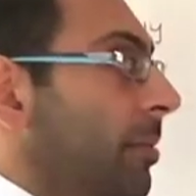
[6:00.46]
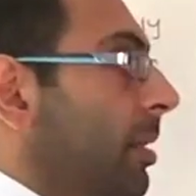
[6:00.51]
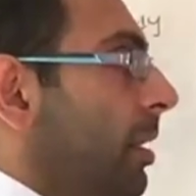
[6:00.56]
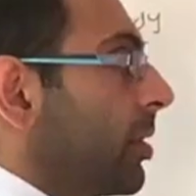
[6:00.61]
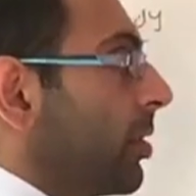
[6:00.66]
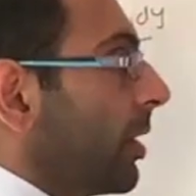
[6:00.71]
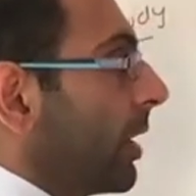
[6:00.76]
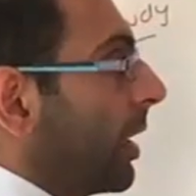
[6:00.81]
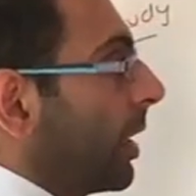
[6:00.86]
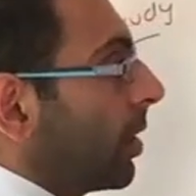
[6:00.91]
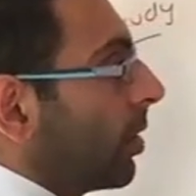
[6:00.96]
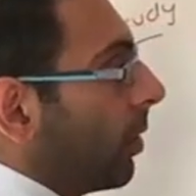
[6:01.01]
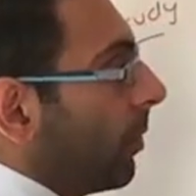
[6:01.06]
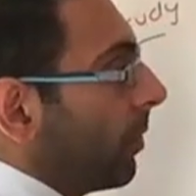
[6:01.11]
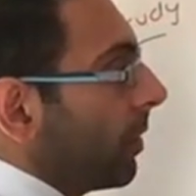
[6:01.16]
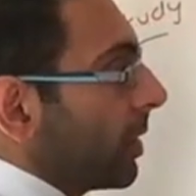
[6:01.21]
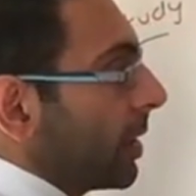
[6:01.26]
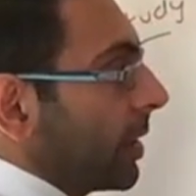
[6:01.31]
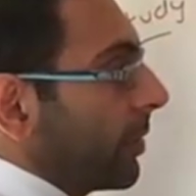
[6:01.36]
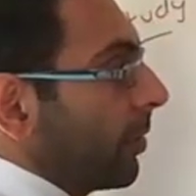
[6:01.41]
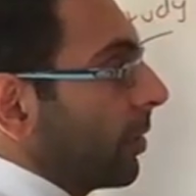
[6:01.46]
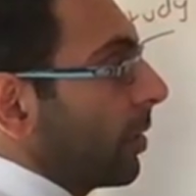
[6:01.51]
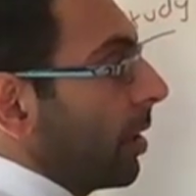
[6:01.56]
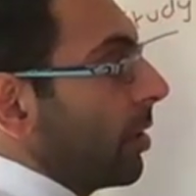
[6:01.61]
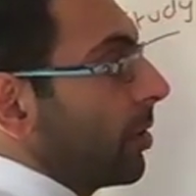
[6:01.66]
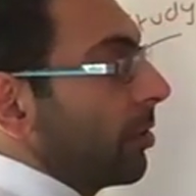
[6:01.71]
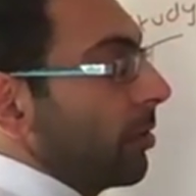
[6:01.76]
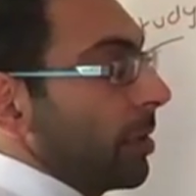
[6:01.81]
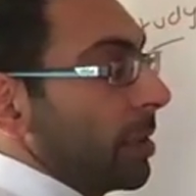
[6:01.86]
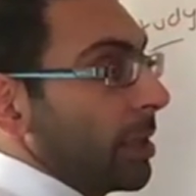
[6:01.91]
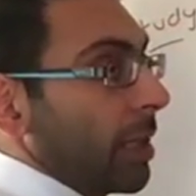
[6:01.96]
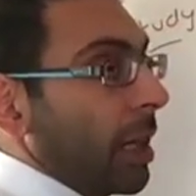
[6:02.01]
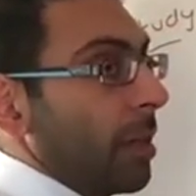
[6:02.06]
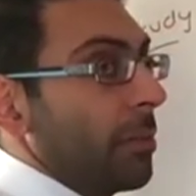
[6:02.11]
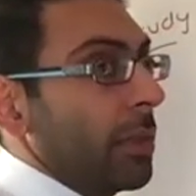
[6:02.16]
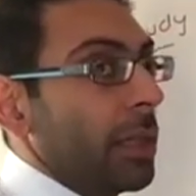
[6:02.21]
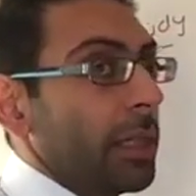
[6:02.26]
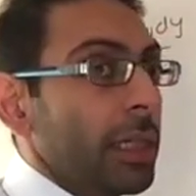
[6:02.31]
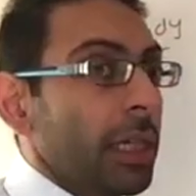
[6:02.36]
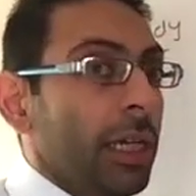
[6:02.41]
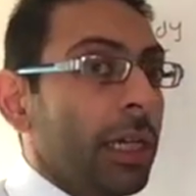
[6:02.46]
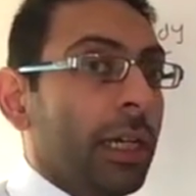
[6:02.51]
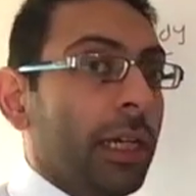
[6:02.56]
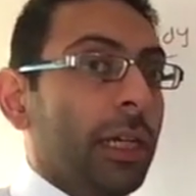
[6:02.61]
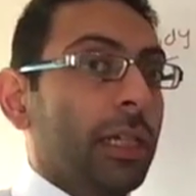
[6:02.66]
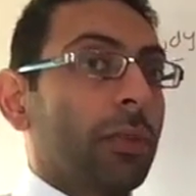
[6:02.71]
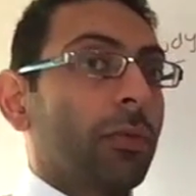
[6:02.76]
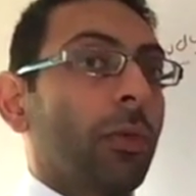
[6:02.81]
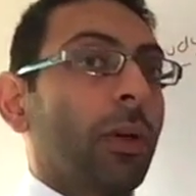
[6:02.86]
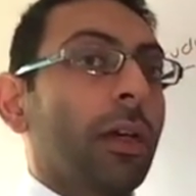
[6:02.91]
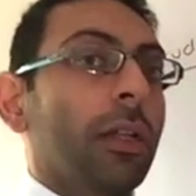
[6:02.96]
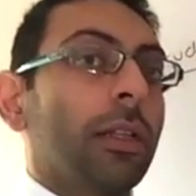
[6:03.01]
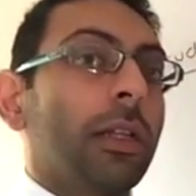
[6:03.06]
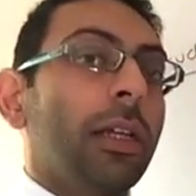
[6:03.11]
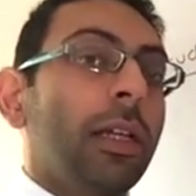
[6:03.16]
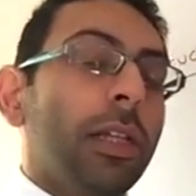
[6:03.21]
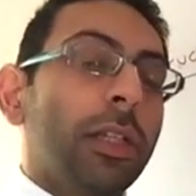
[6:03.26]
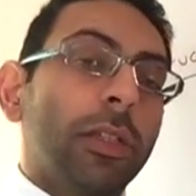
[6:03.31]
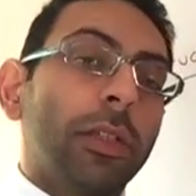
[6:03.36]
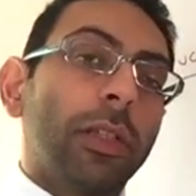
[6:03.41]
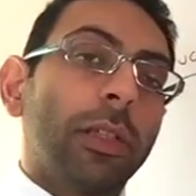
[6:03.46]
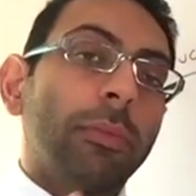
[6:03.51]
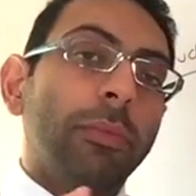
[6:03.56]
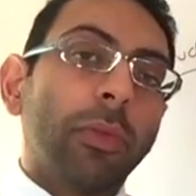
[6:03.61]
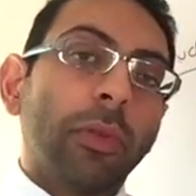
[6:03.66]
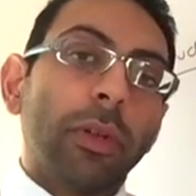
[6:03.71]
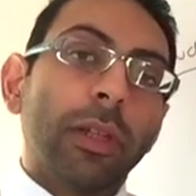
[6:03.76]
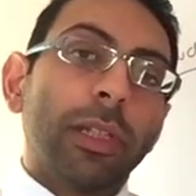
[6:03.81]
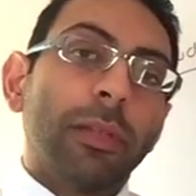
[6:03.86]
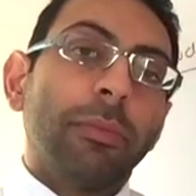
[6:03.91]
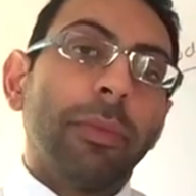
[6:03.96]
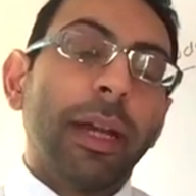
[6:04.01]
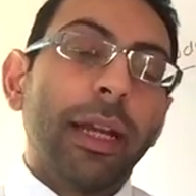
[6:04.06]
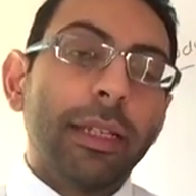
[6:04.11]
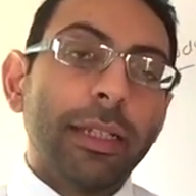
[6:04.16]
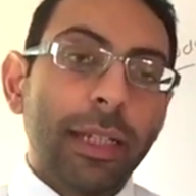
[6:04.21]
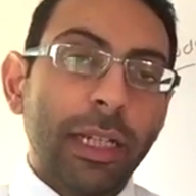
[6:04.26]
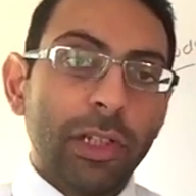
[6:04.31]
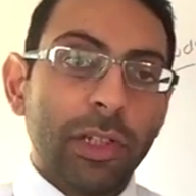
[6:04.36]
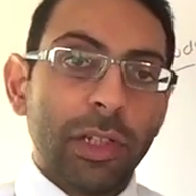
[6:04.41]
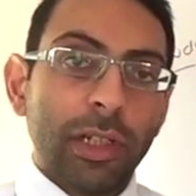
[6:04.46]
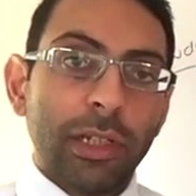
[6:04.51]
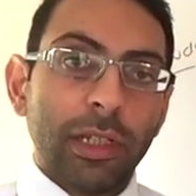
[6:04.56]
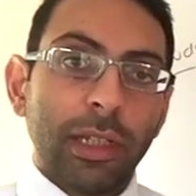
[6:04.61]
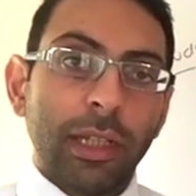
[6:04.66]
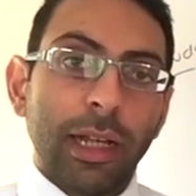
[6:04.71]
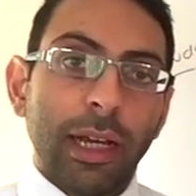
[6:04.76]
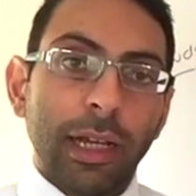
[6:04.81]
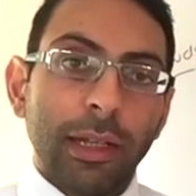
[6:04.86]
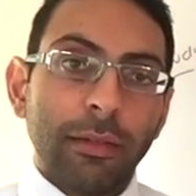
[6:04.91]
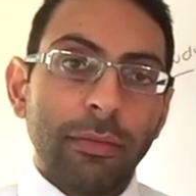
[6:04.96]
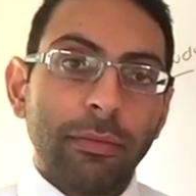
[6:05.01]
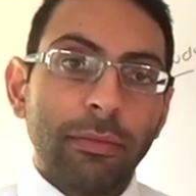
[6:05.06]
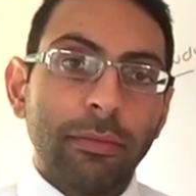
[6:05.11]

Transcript: Sometimes you get a confidence interval going through the diamond as well, so it's important to pay attention to that.